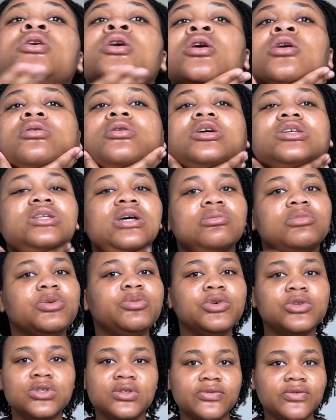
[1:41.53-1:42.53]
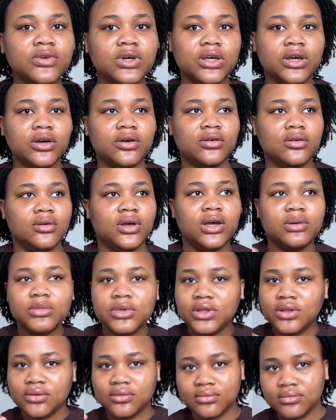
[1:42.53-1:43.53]
because I'm a beautiful girl. I
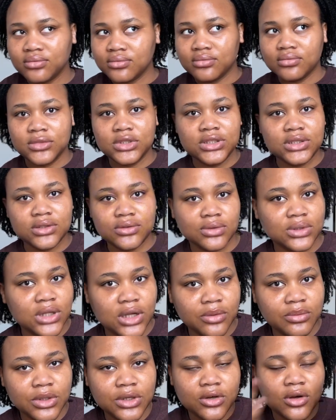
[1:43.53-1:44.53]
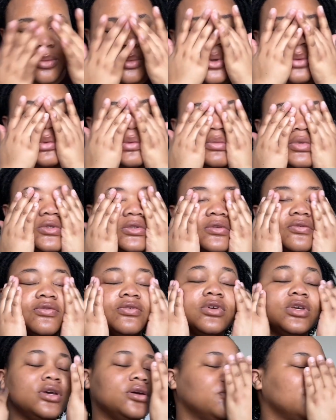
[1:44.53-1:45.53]
mean, this is without makeup. I'm a beautiful
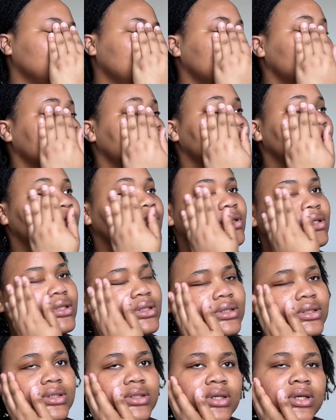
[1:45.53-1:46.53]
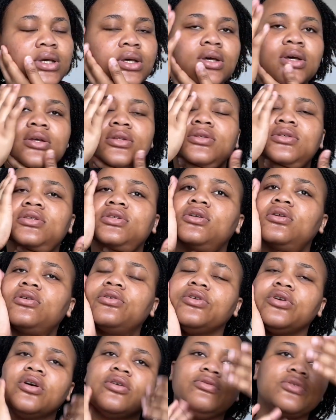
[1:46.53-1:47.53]
girl, and I know this. To the
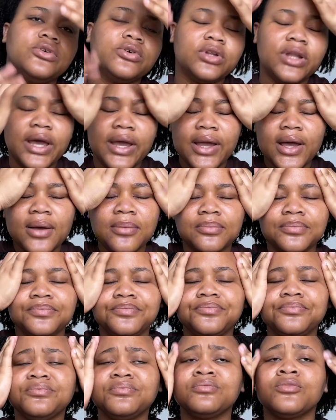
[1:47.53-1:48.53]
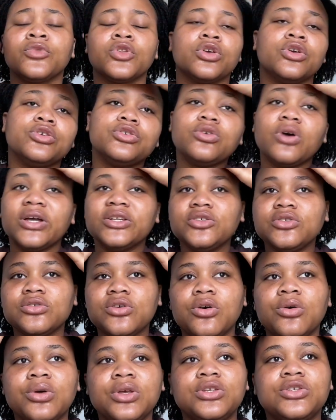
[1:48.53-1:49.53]
glory of God, I am. So I just
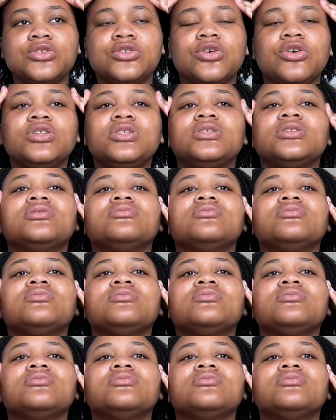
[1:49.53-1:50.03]
always thought,